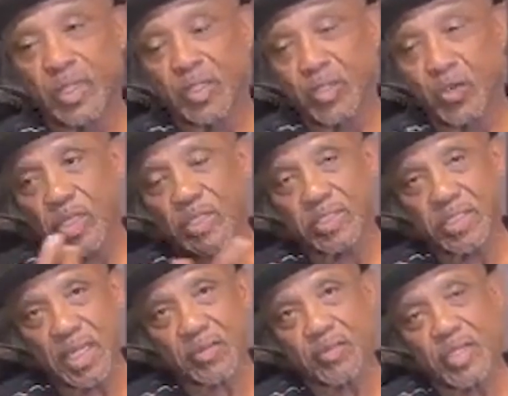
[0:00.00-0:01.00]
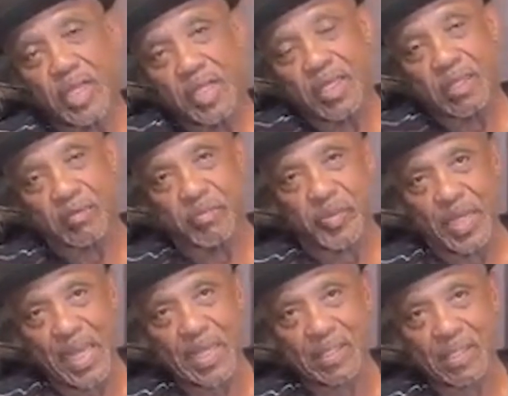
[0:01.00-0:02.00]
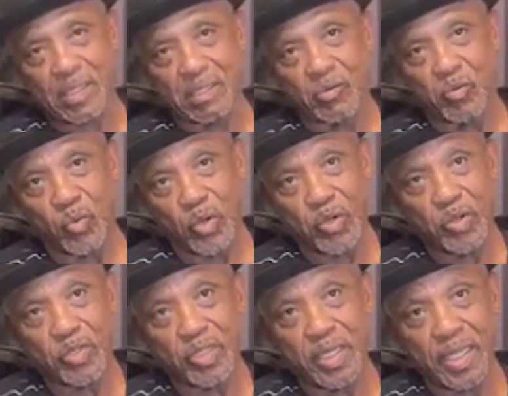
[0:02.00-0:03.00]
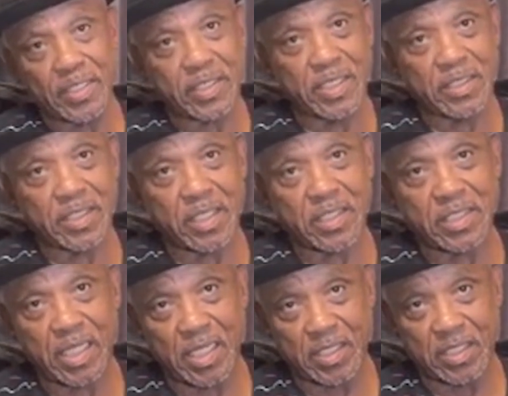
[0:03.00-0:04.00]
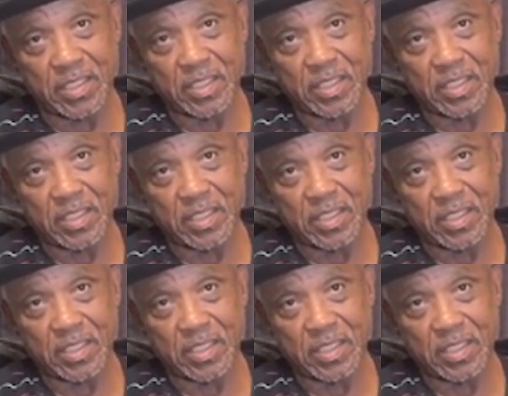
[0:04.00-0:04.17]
You know, they segregated the blacks in the world in 1968.